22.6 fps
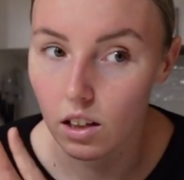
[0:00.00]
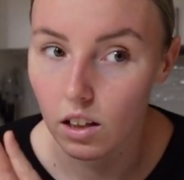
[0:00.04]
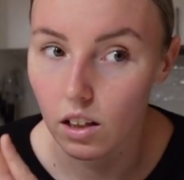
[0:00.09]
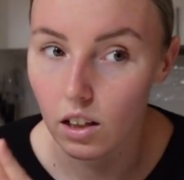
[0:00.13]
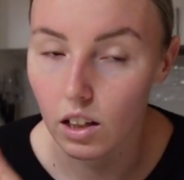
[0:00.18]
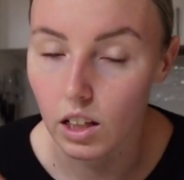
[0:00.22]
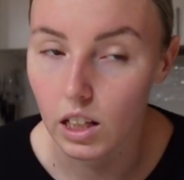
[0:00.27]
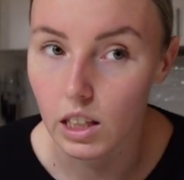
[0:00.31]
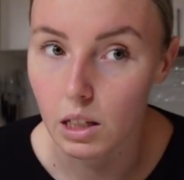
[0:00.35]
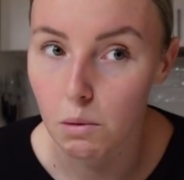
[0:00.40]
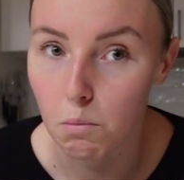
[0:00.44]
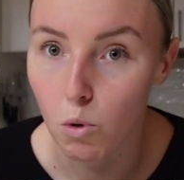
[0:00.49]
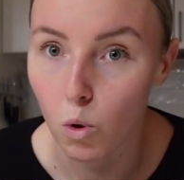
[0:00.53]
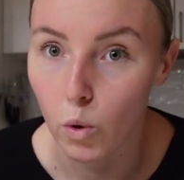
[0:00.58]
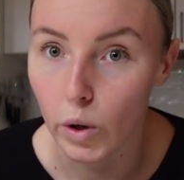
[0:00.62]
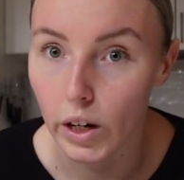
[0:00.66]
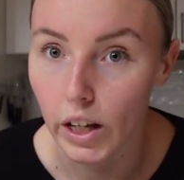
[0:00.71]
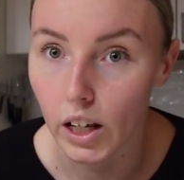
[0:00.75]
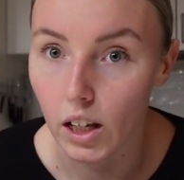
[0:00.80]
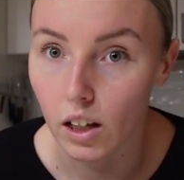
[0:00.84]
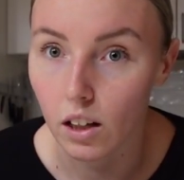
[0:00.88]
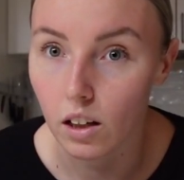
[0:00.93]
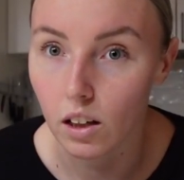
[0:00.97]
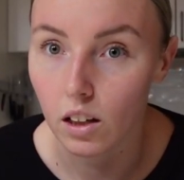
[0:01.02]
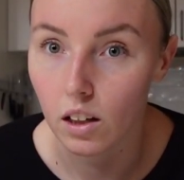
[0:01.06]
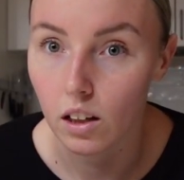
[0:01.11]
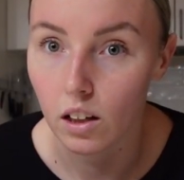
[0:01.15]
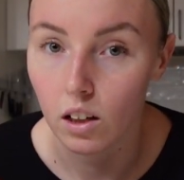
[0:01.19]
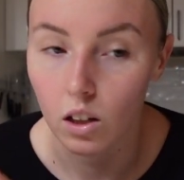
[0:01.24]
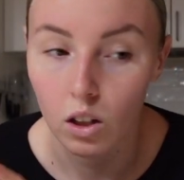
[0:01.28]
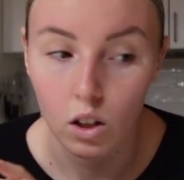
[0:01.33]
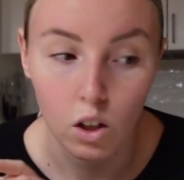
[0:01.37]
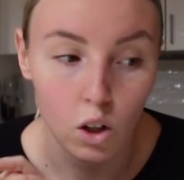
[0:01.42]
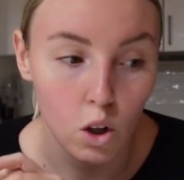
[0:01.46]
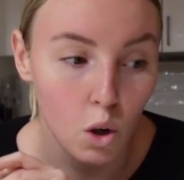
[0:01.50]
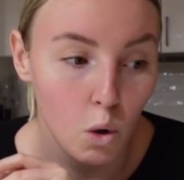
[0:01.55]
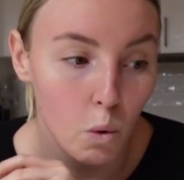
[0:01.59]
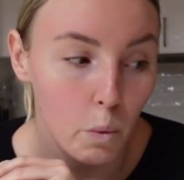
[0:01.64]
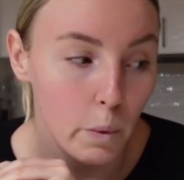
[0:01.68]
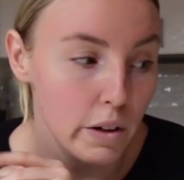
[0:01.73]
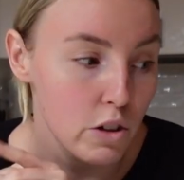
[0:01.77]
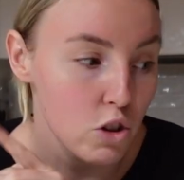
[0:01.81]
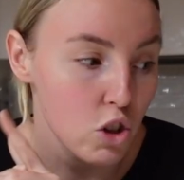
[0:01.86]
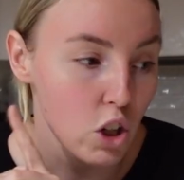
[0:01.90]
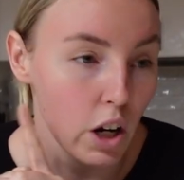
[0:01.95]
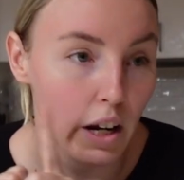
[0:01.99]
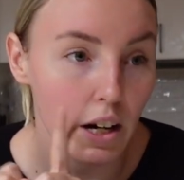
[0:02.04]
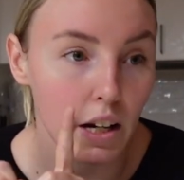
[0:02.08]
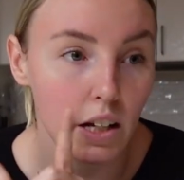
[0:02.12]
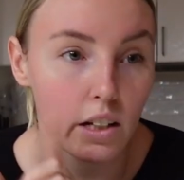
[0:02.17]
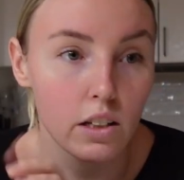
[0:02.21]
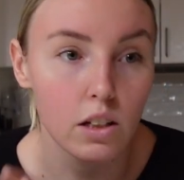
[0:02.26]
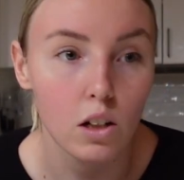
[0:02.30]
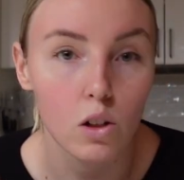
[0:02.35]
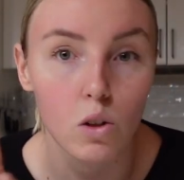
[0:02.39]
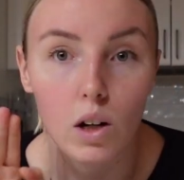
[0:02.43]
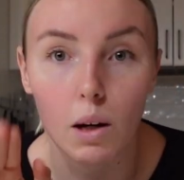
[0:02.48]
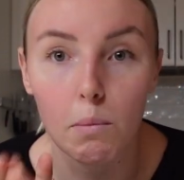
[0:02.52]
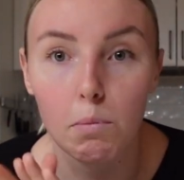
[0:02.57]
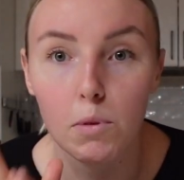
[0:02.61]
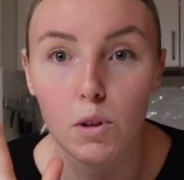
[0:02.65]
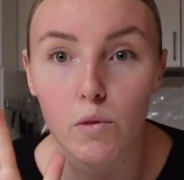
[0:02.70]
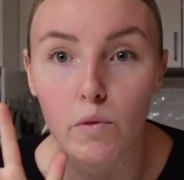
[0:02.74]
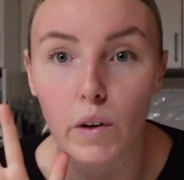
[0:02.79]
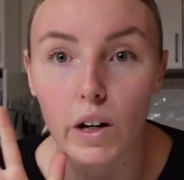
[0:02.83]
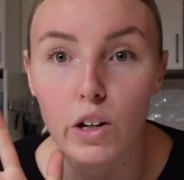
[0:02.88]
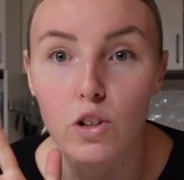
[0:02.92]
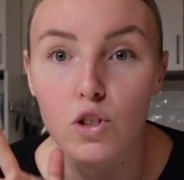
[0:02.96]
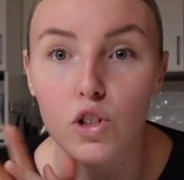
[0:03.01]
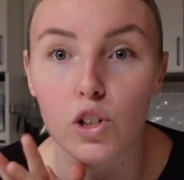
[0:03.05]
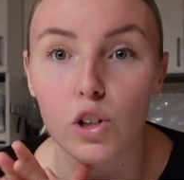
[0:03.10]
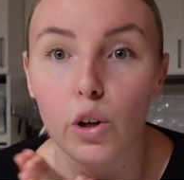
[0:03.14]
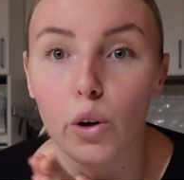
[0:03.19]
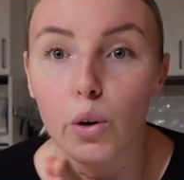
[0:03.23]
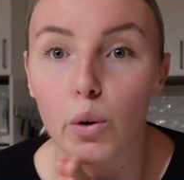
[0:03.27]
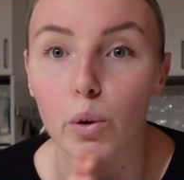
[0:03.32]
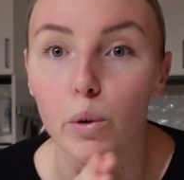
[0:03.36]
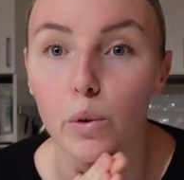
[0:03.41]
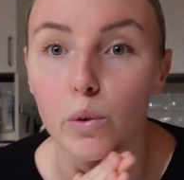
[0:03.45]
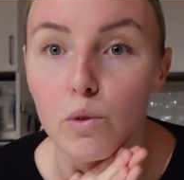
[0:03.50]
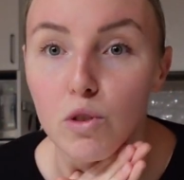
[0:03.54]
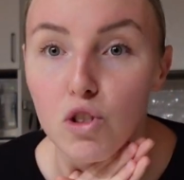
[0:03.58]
in the morning, which I need to look up the ratio